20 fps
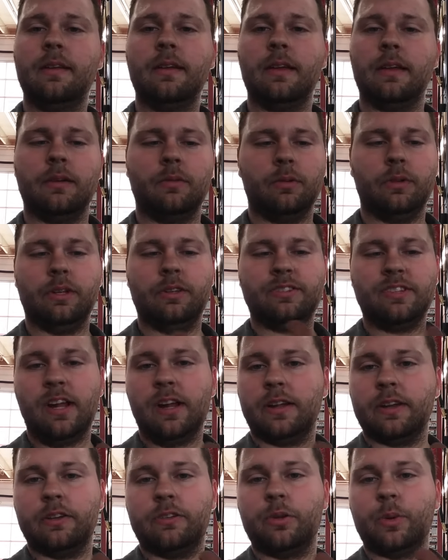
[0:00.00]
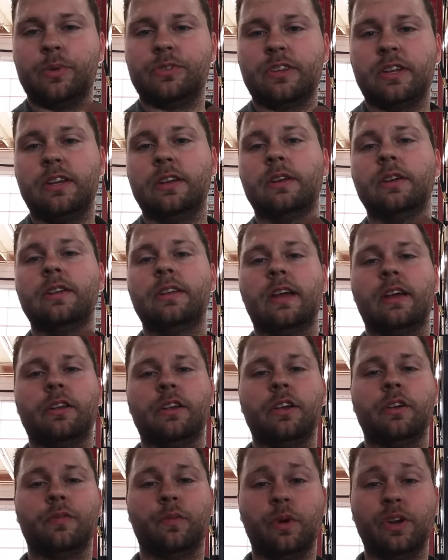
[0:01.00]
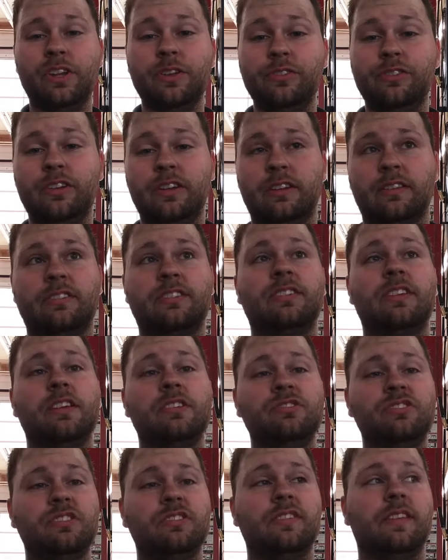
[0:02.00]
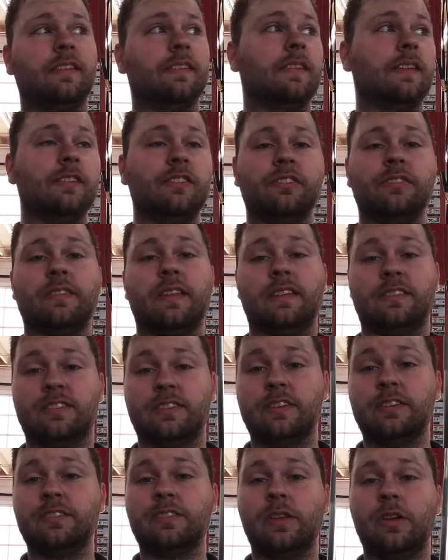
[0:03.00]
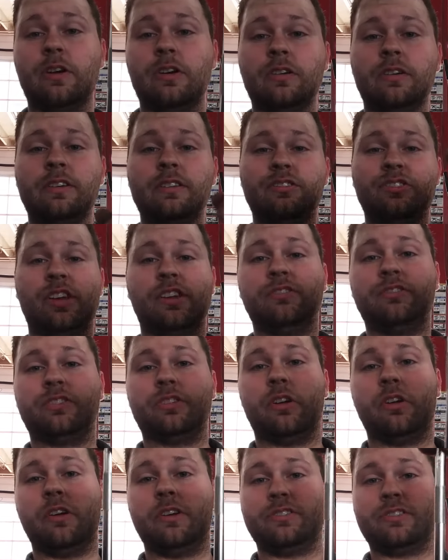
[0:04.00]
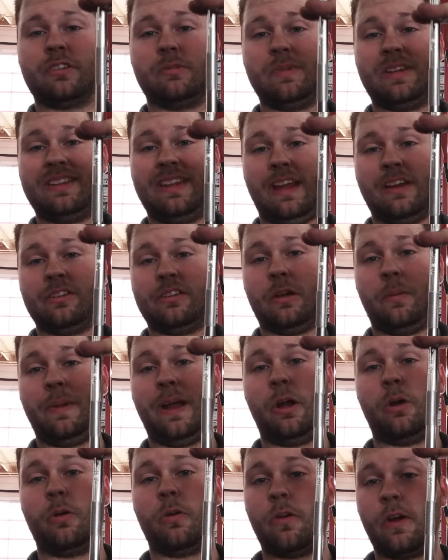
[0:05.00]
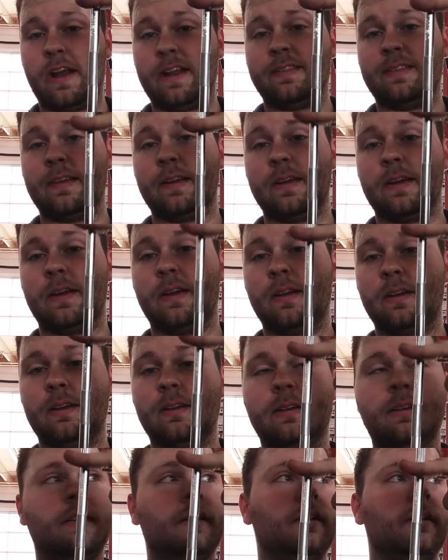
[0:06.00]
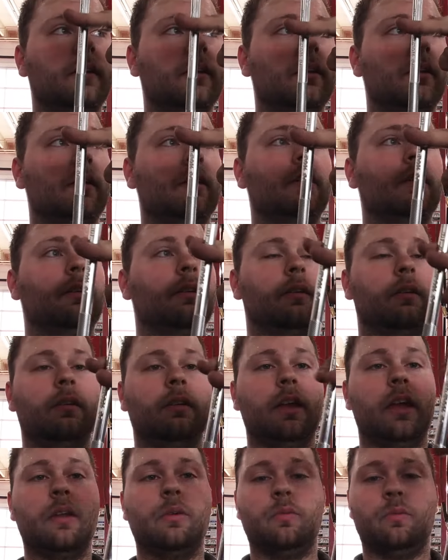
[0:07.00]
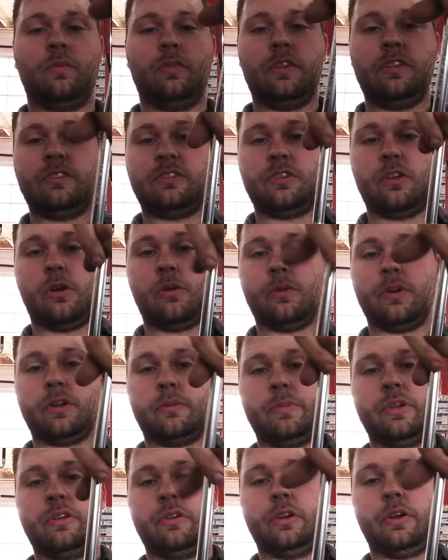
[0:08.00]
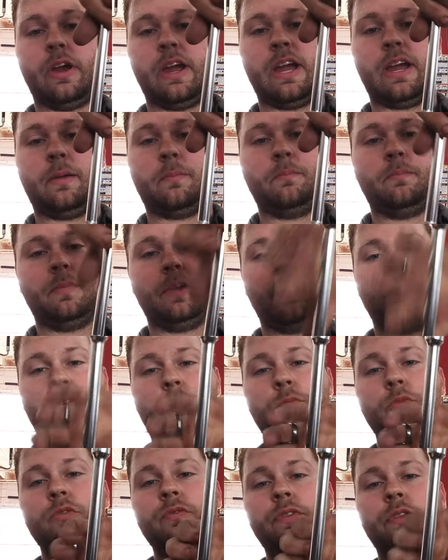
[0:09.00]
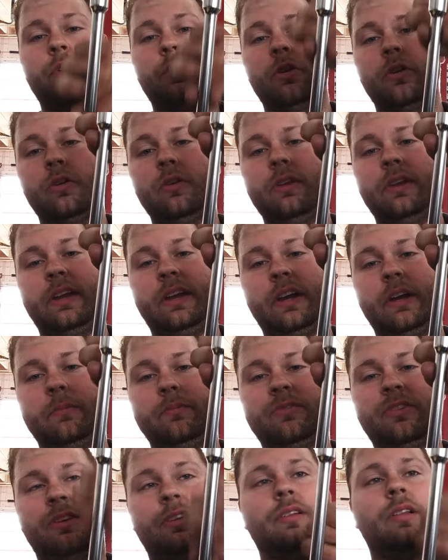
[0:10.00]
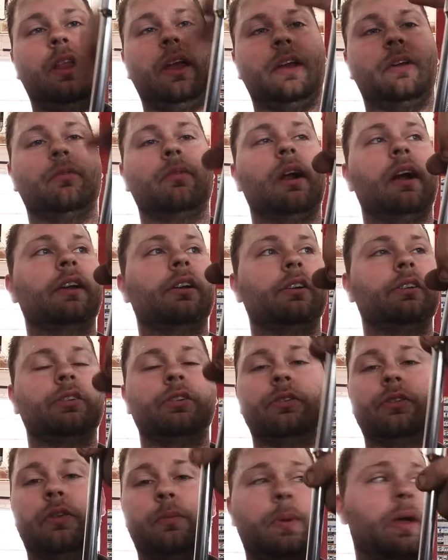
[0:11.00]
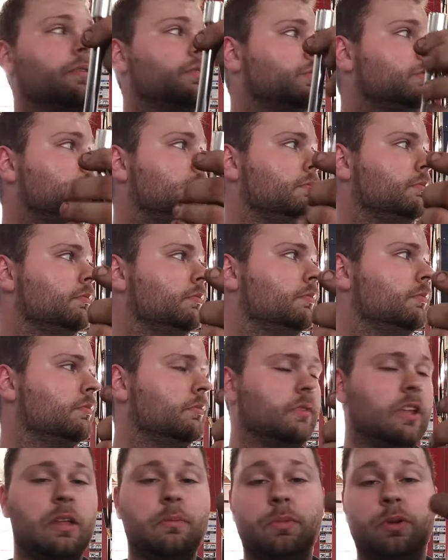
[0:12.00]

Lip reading: it's not going to do us any good down here. If we're using an extension that's this long, chances are it's going to be down to about right there. and this is all we're going to be able to grab. If you move the knurling up to like right under the bevel, that'd